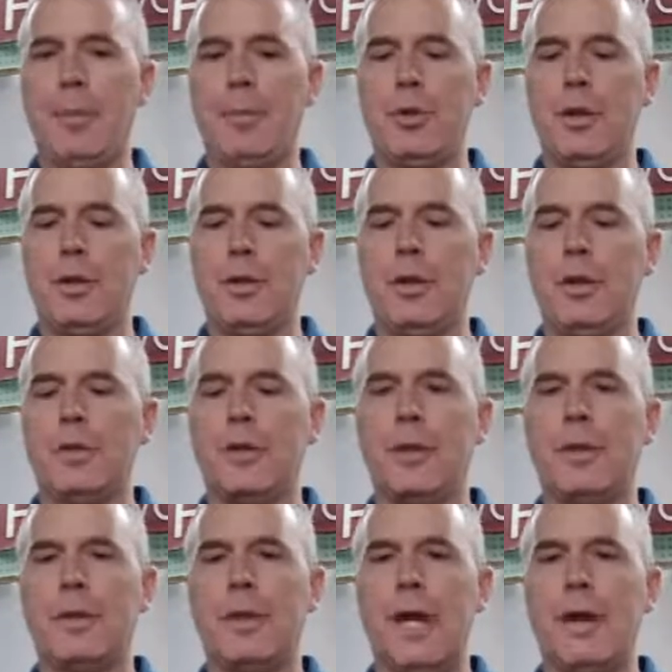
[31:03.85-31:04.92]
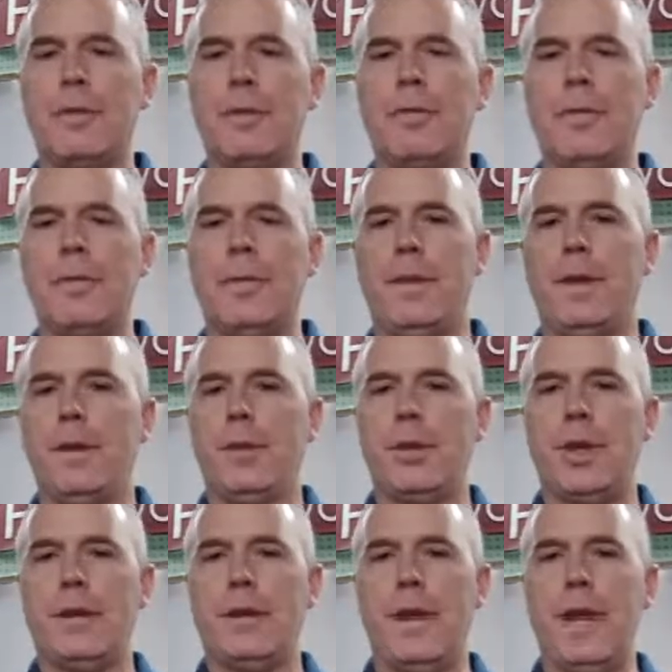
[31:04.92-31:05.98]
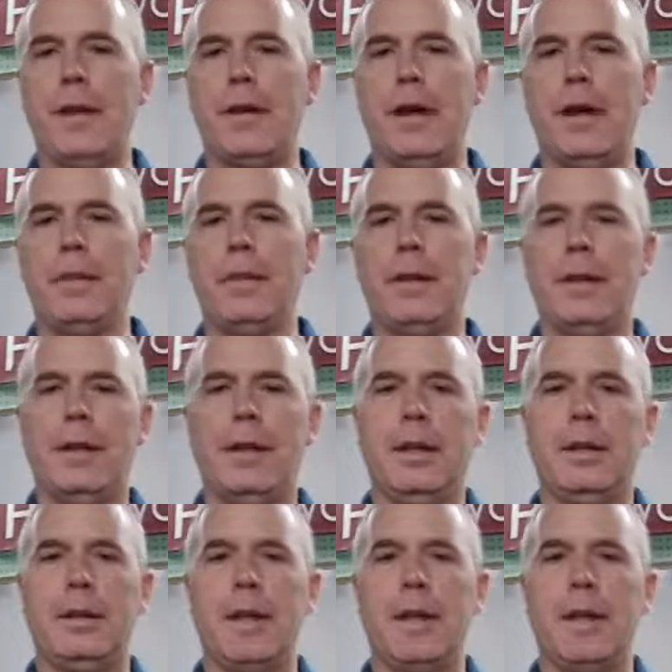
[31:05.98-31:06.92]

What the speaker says: option, is to go down, shut that off.